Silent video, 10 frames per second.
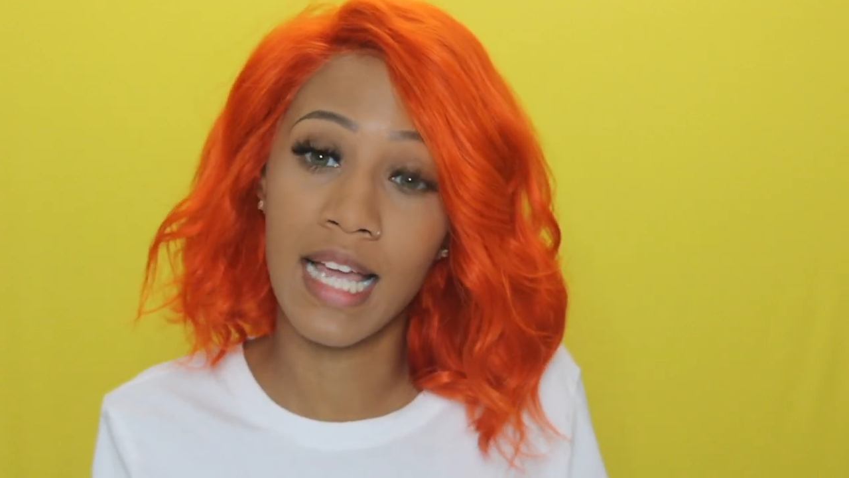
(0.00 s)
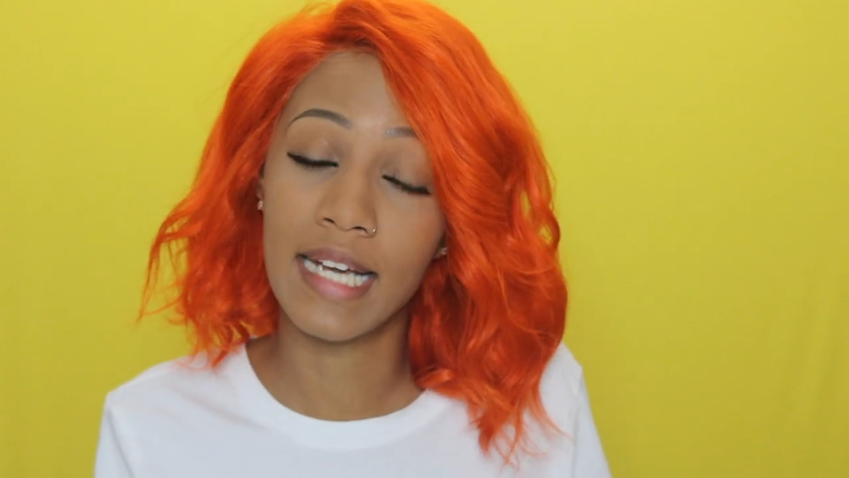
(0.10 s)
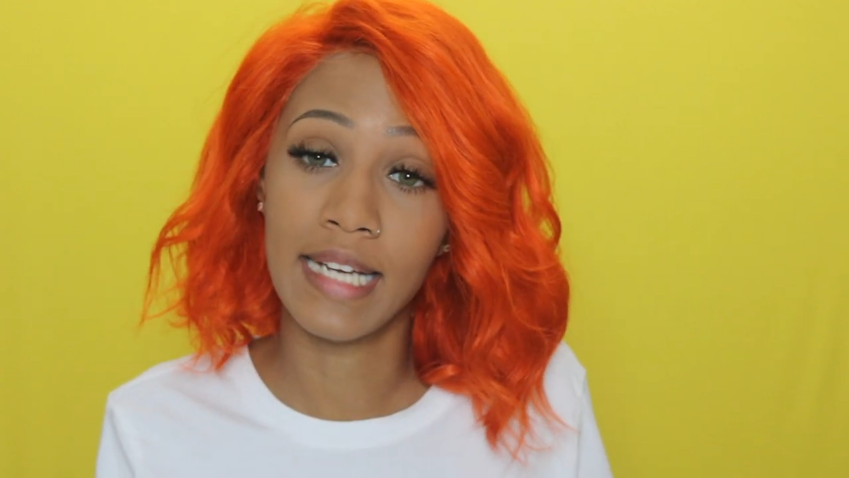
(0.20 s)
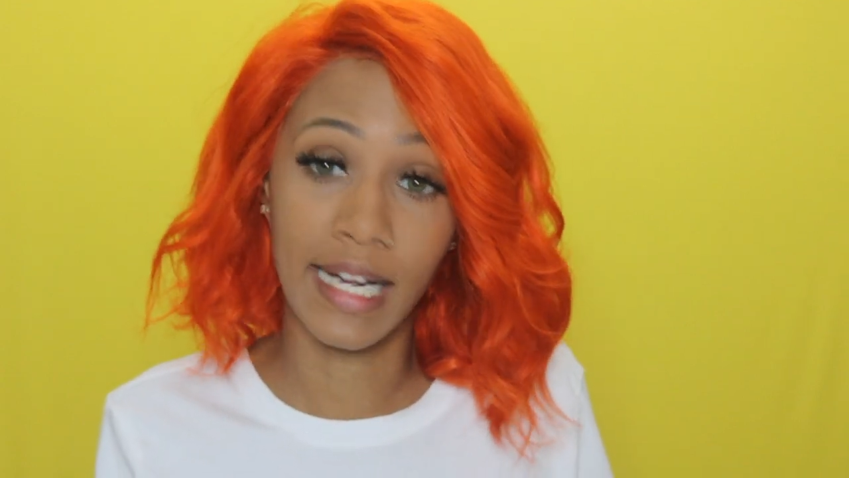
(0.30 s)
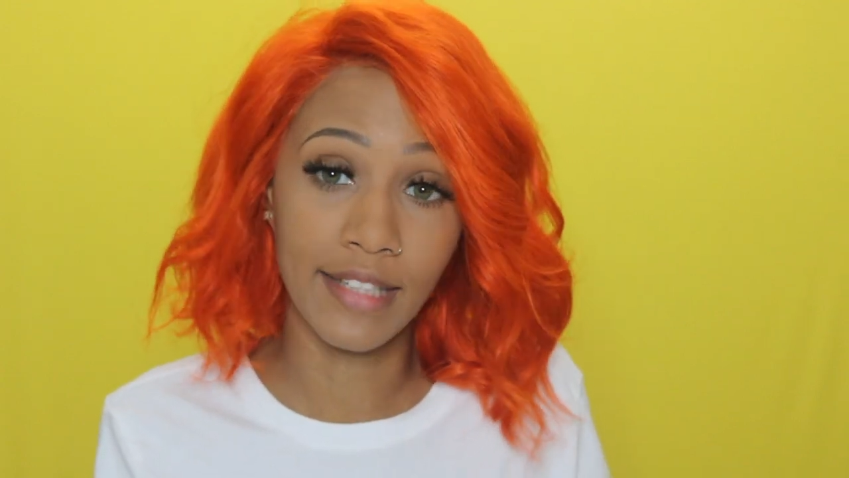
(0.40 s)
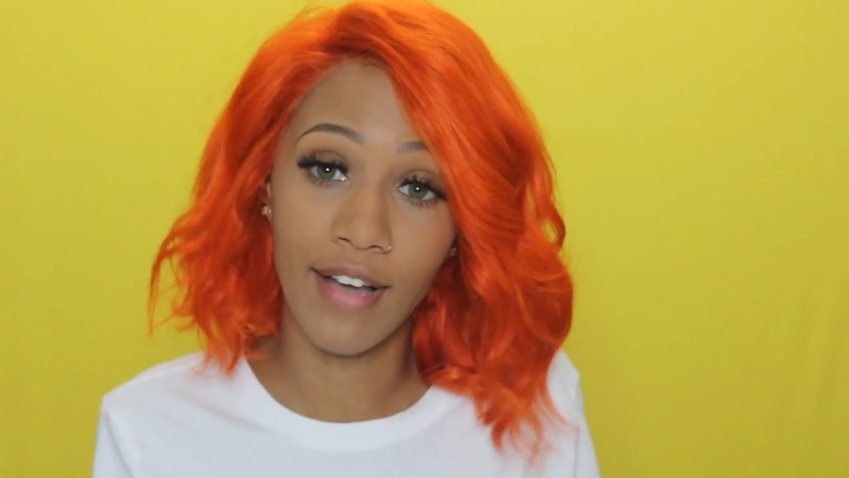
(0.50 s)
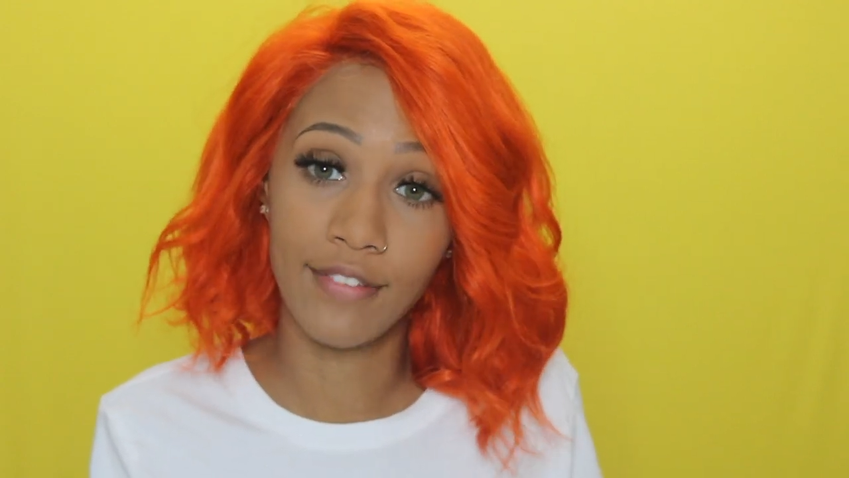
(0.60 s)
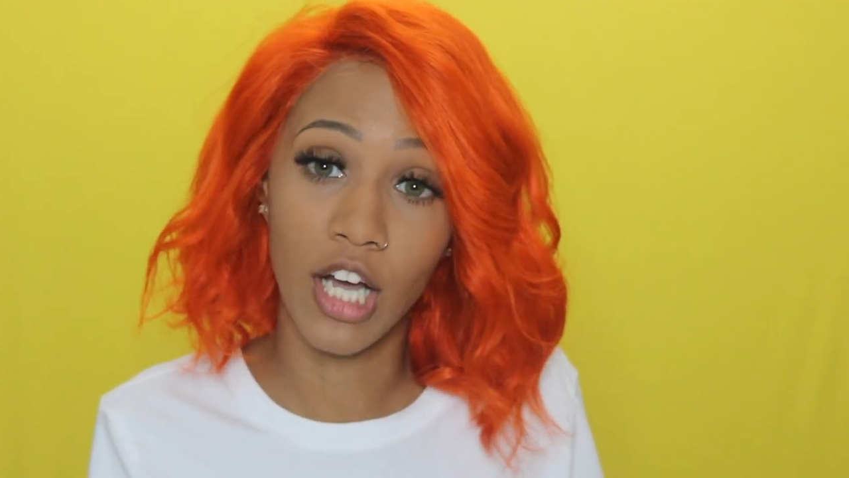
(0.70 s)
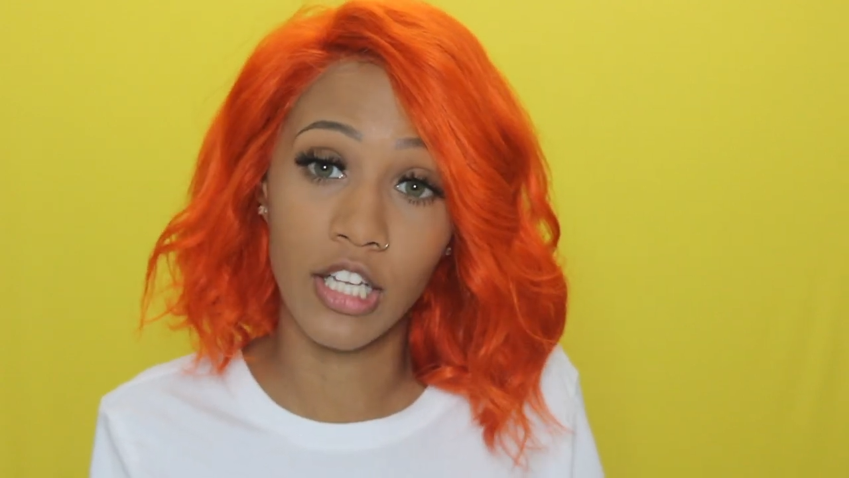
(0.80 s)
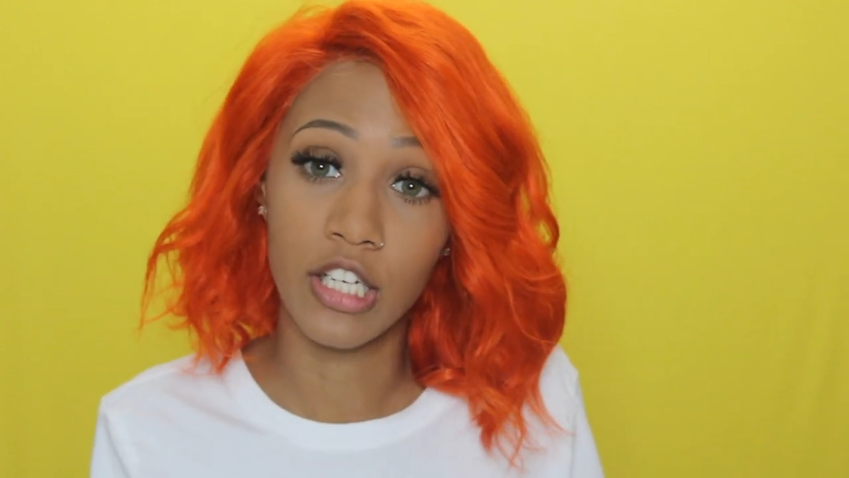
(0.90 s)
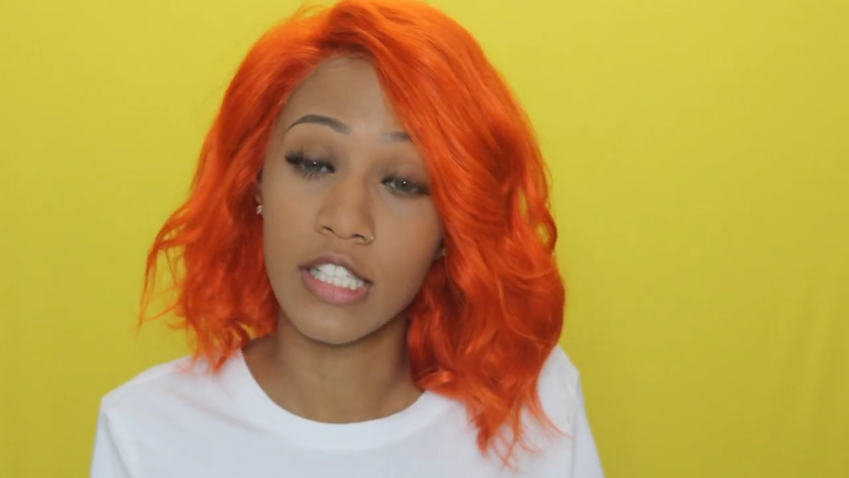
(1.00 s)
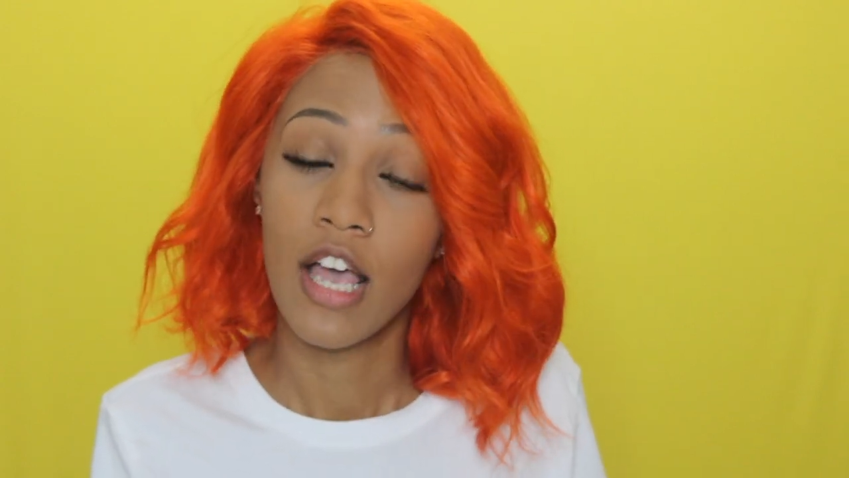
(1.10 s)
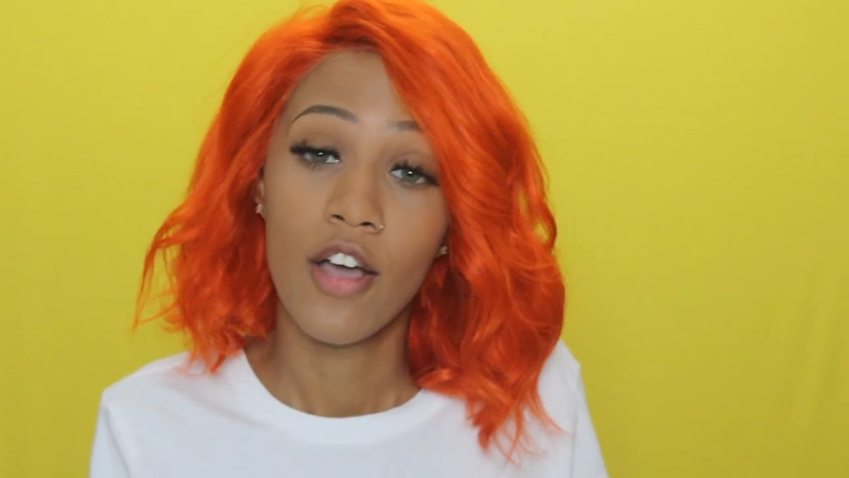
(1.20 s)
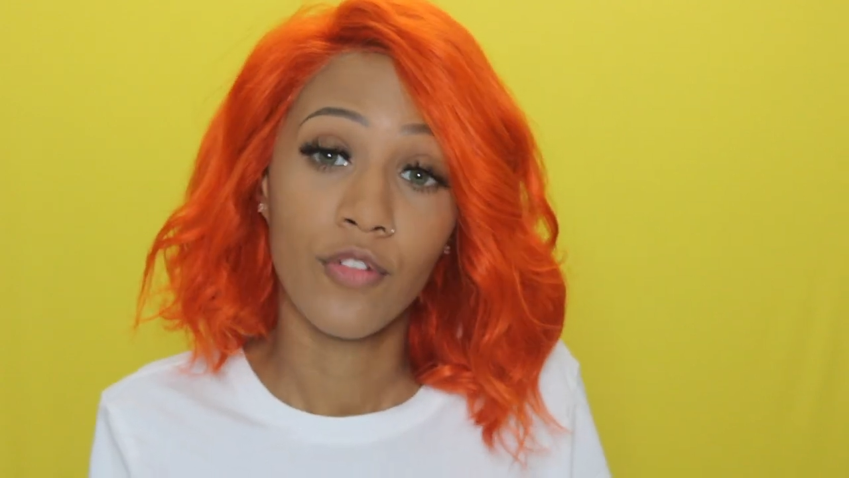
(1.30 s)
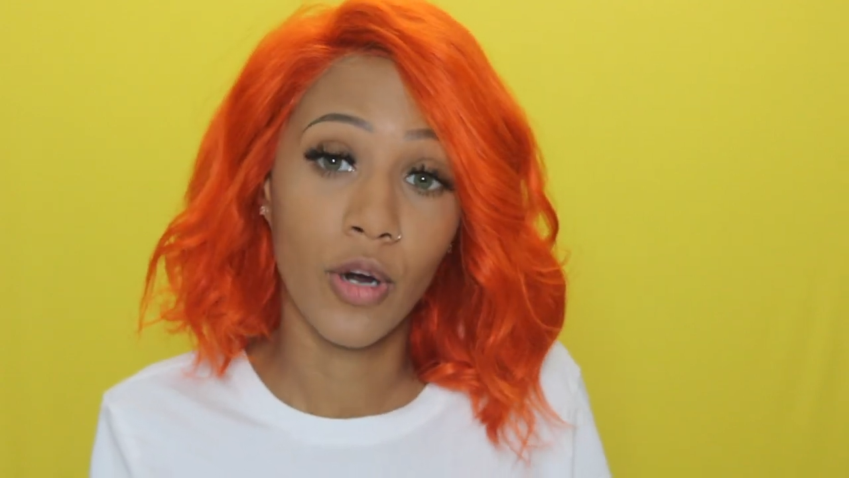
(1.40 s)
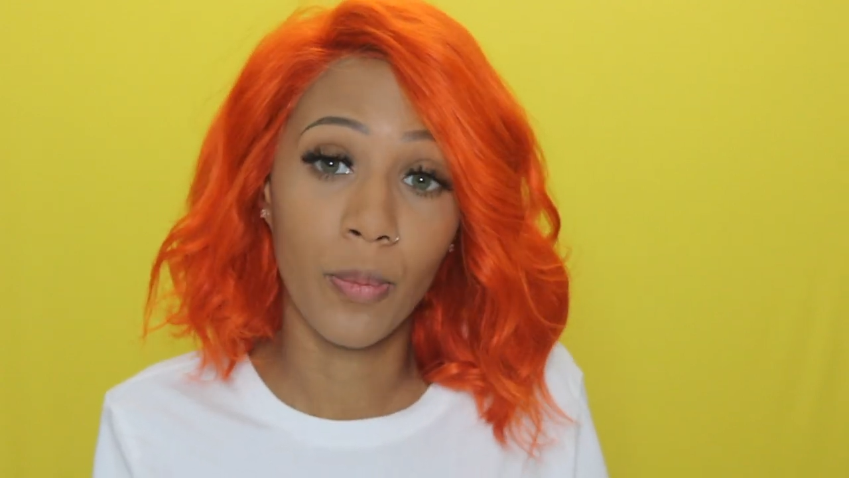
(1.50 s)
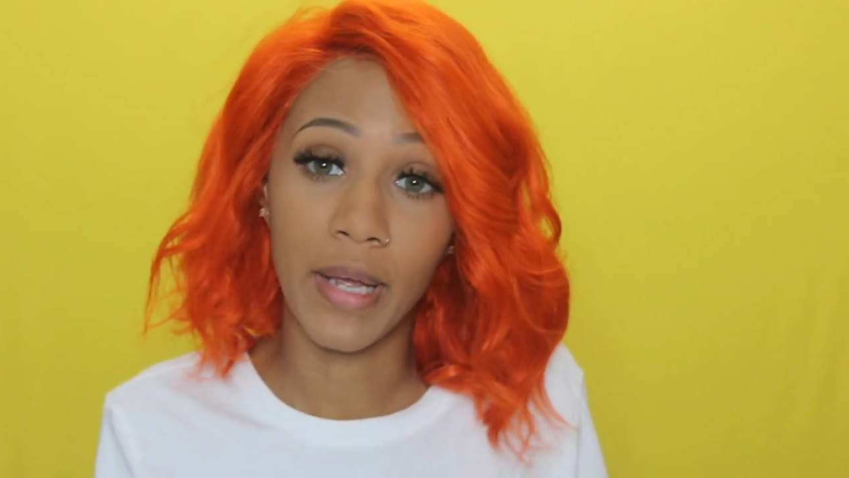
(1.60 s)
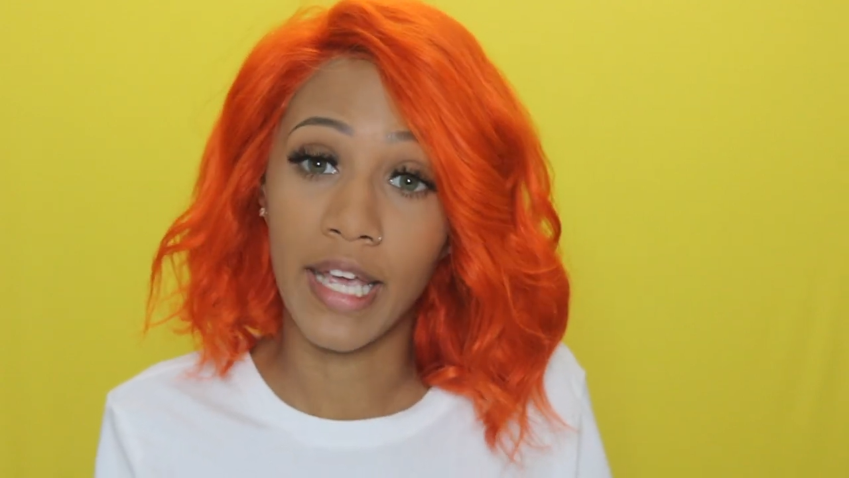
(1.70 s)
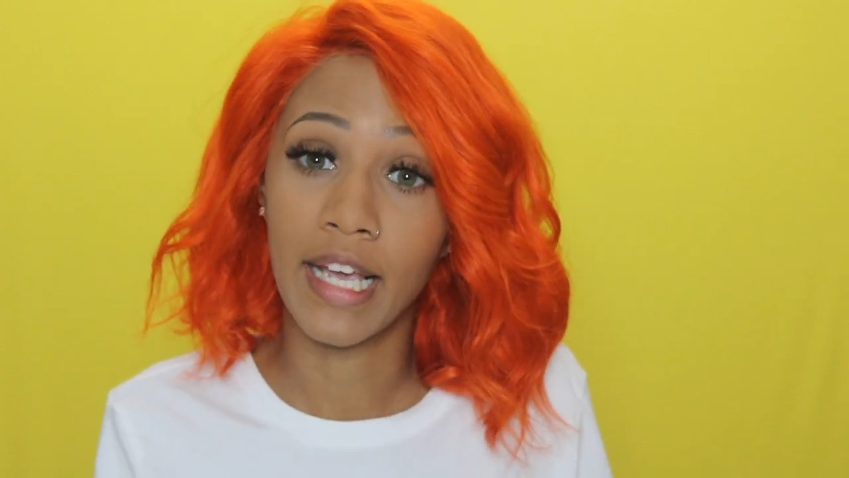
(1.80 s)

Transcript: $95 for a wig